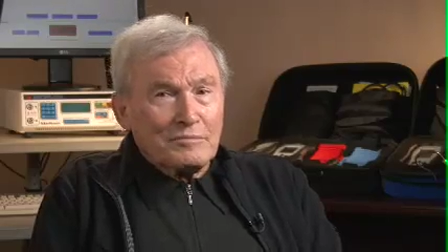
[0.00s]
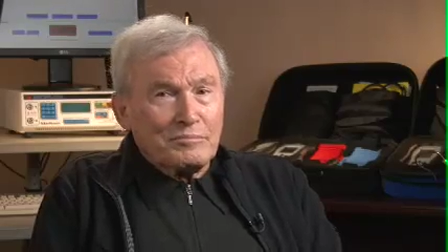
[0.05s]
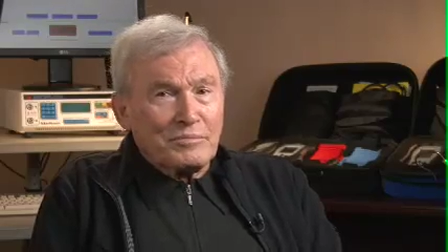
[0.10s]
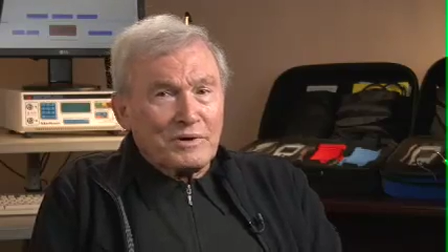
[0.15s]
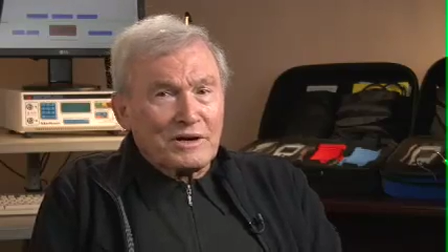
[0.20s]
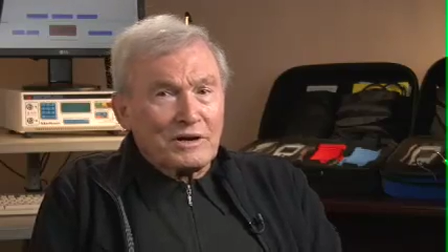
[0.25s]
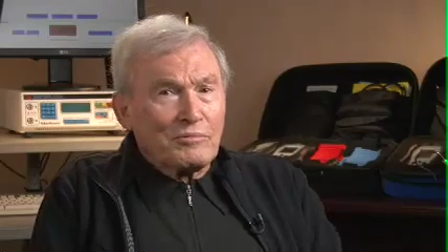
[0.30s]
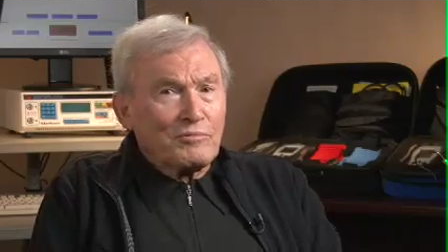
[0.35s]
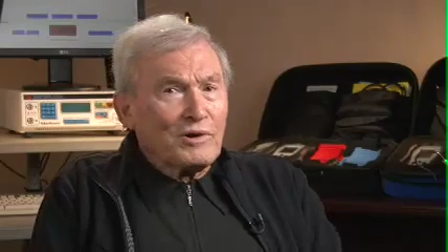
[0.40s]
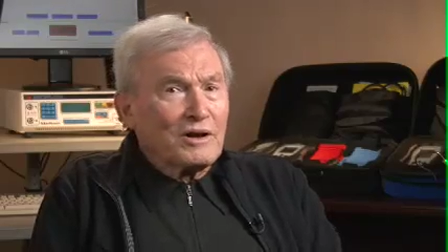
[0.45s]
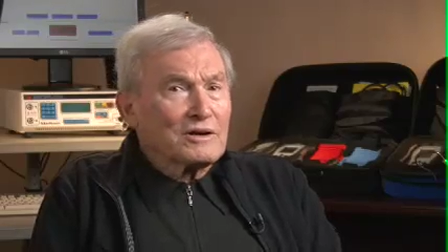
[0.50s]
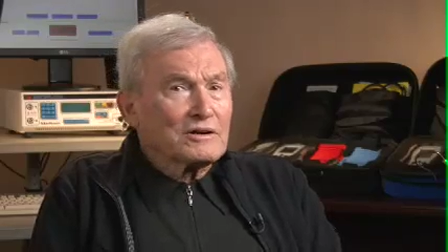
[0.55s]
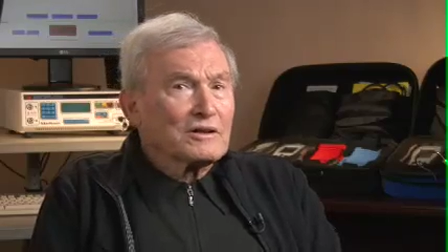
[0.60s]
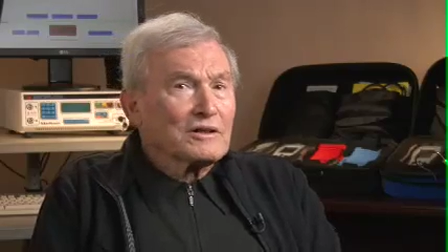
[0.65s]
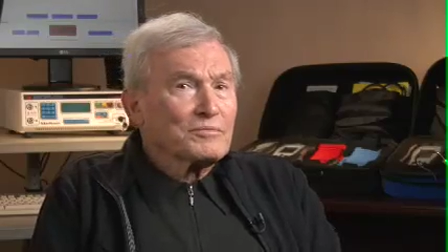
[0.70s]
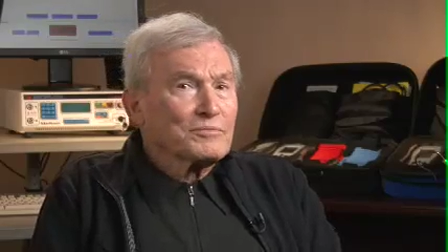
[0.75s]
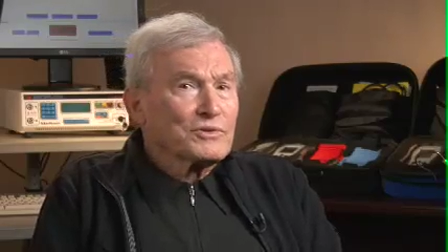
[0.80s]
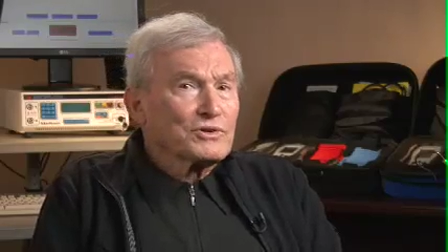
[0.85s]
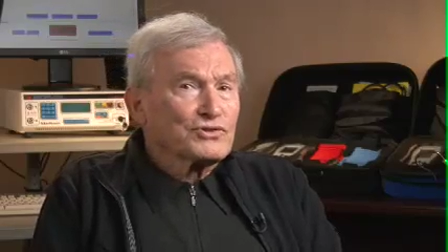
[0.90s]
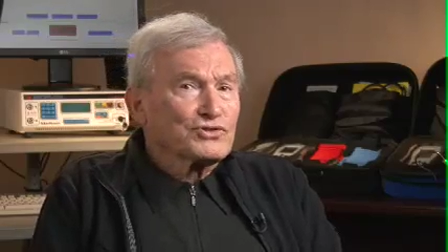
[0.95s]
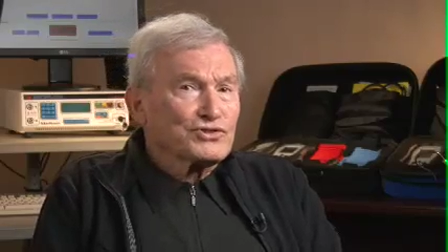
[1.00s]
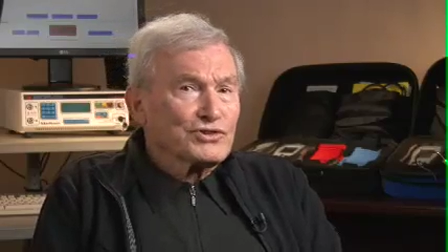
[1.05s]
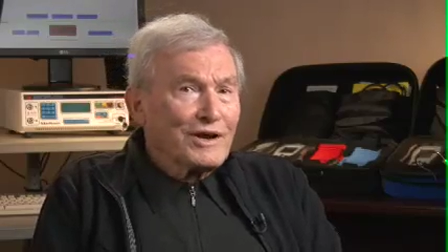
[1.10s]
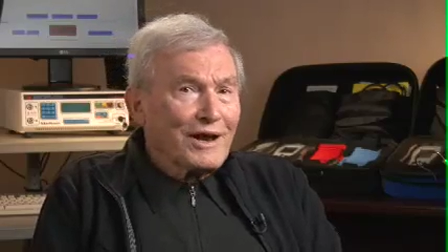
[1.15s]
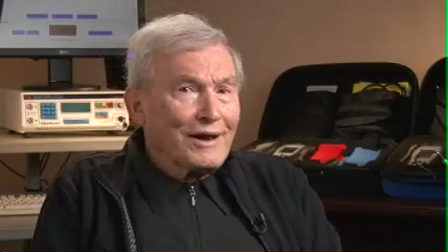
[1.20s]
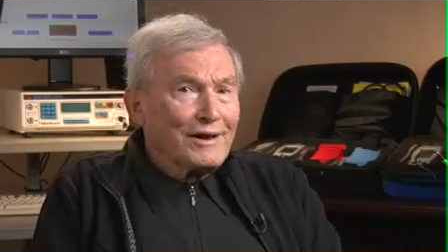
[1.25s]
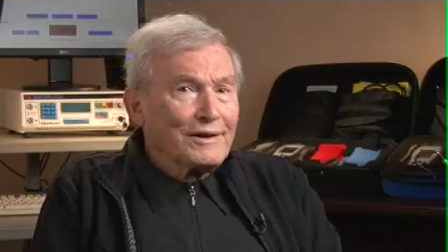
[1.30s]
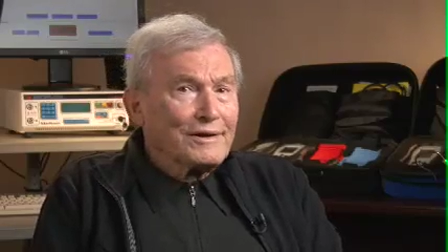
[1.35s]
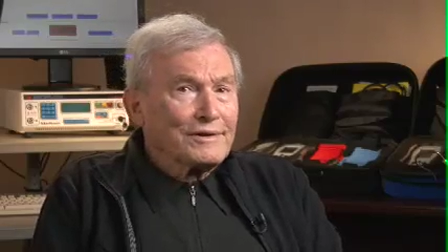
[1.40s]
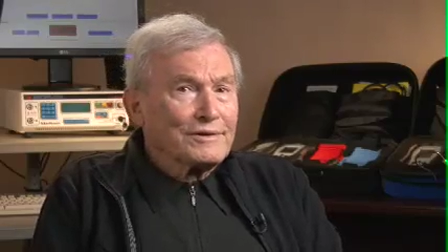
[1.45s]
But I welcomed the
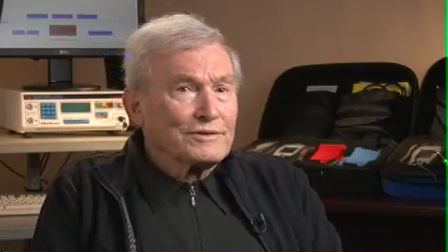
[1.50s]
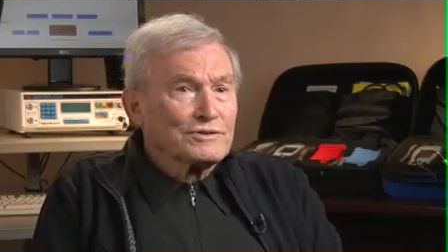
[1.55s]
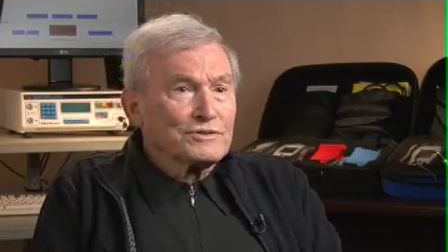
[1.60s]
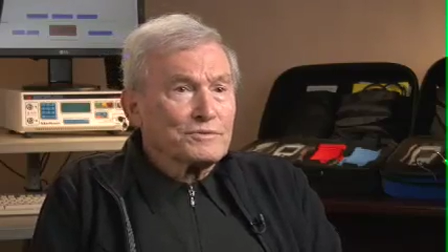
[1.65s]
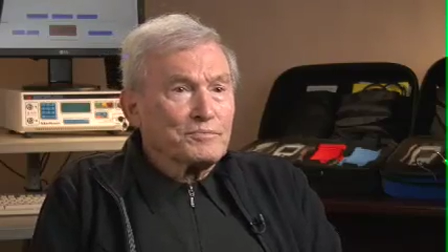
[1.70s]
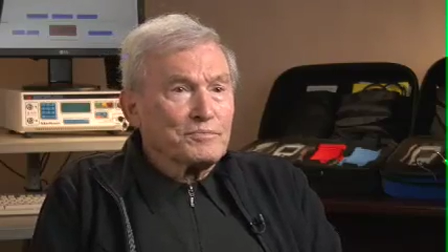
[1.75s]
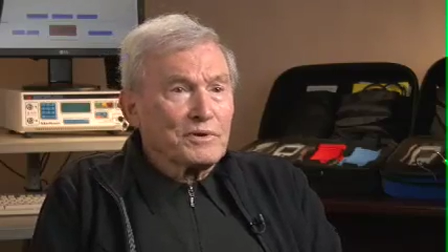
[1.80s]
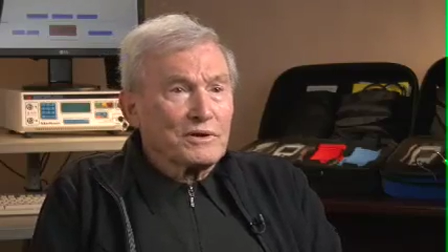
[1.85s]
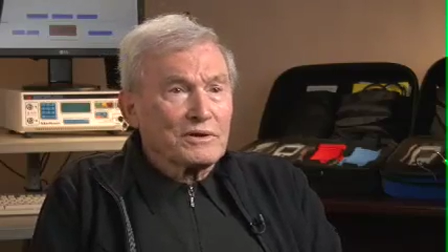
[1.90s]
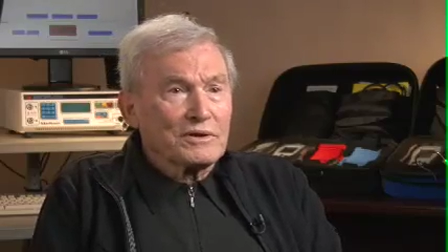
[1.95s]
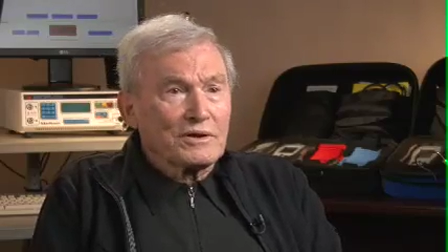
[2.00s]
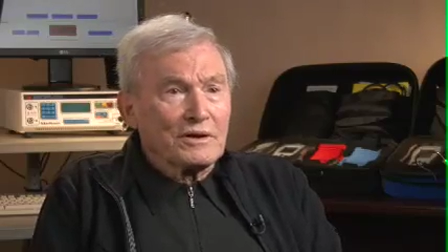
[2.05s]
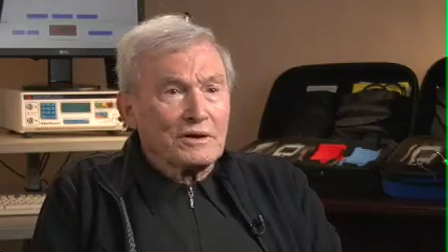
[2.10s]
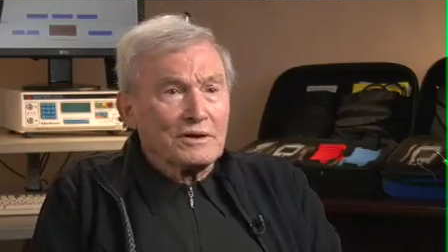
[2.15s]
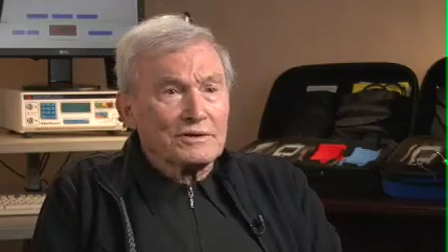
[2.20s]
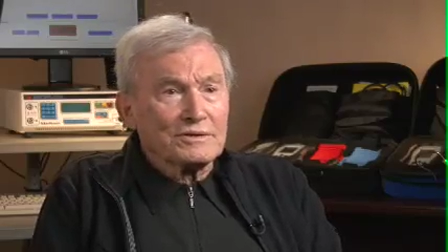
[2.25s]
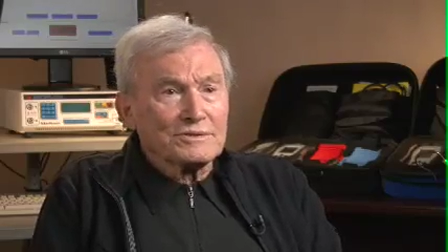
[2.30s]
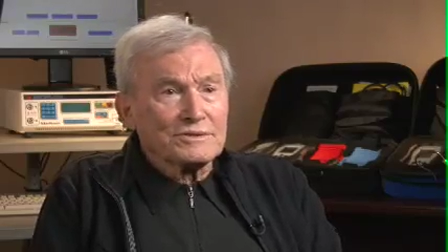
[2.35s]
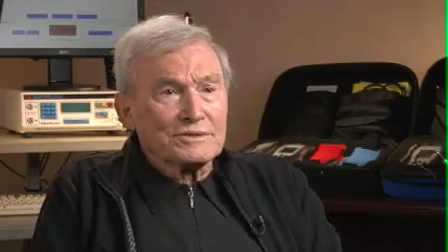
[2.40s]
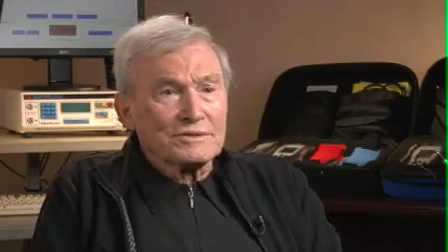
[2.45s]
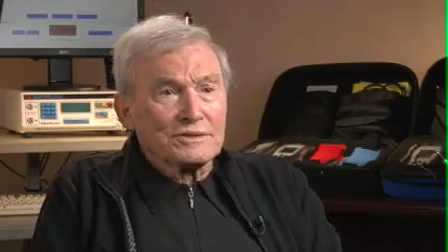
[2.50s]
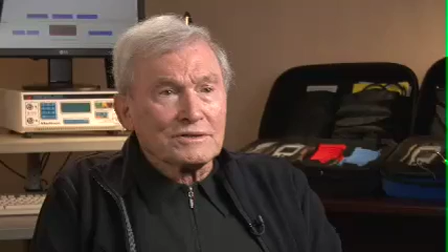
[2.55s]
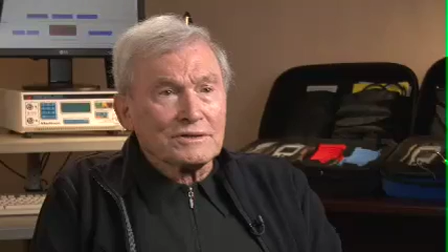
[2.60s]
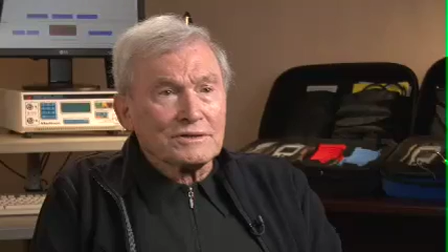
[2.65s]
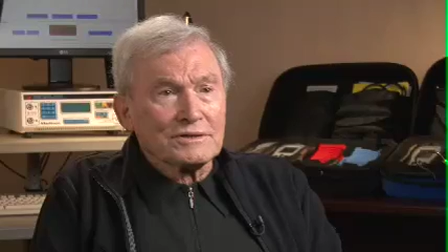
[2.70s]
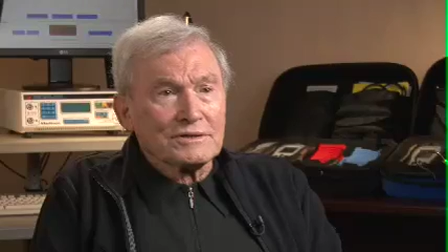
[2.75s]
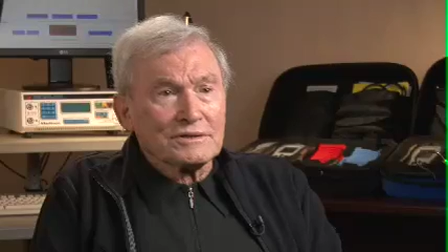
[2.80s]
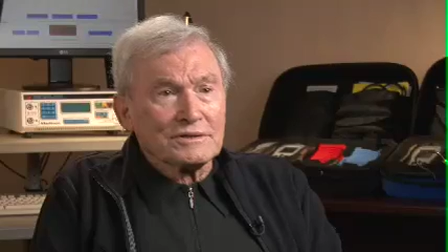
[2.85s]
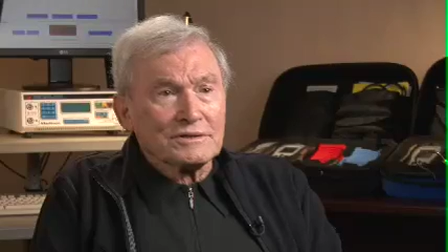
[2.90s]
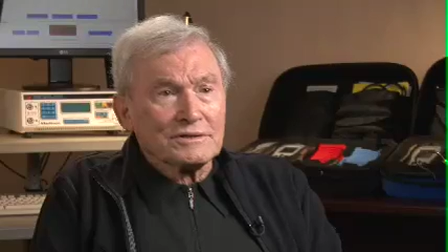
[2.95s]
challenge because
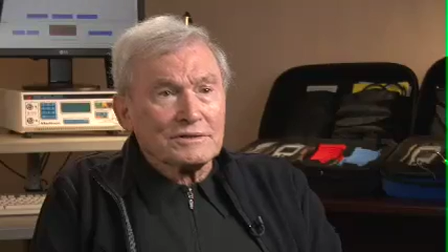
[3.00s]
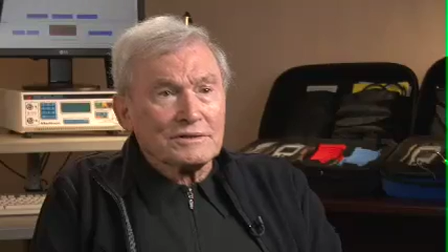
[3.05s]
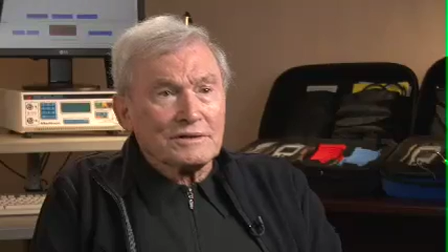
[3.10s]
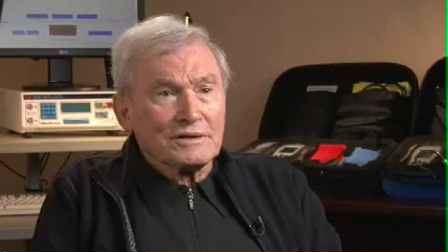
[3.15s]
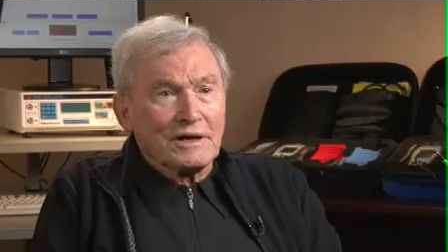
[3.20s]
uh,